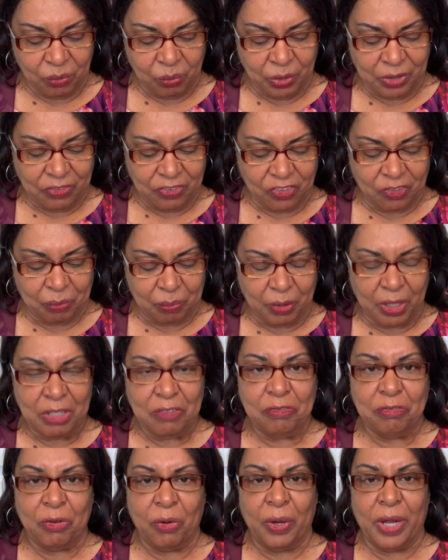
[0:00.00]
which is but
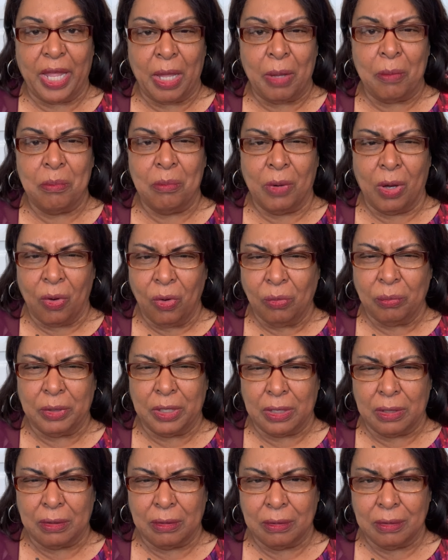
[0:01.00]
for a
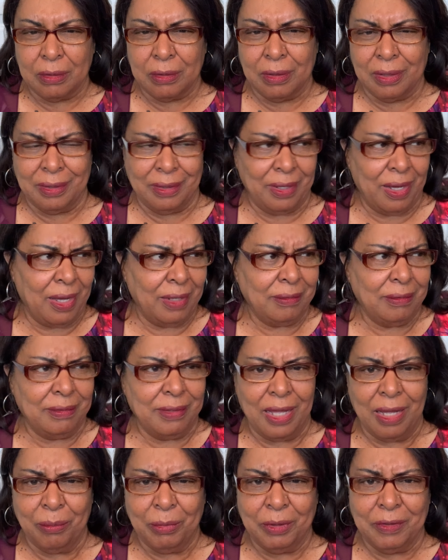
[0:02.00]
moment, and God's
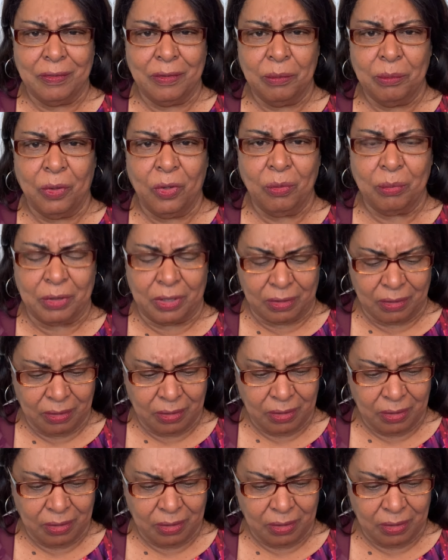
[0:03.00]
time, is a moment.